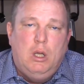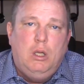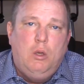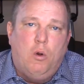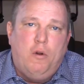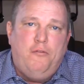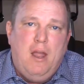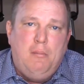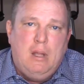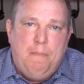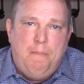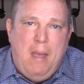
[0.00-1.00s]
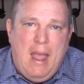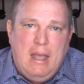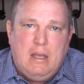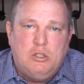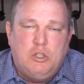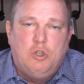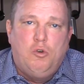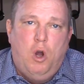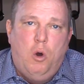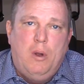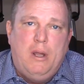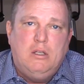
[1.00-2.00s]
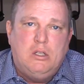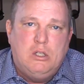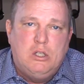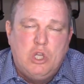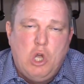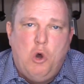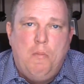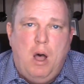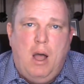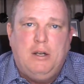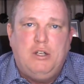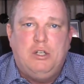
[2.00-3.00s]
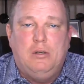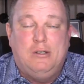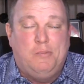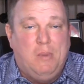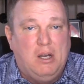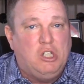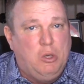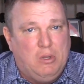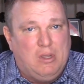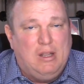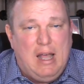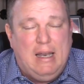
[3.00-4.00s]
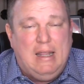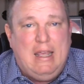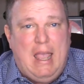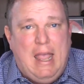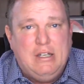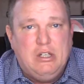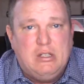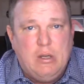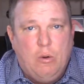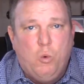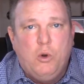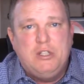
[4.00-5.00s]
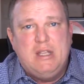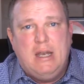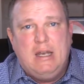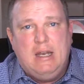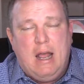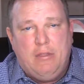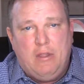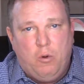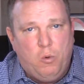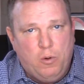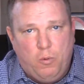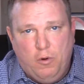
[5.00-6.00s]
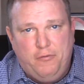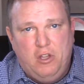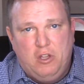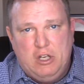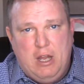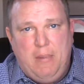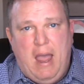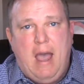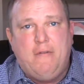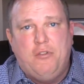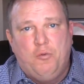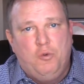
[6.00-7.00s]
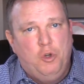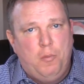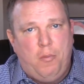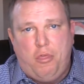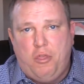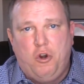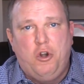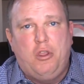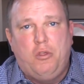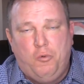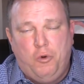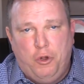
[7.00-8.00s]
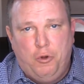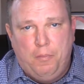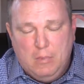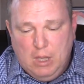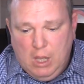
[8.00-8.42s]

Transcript: Your Family Bank is growing so much, especially with a lot of the agents that we're sending down there. We're filling up half the room, a third of the room.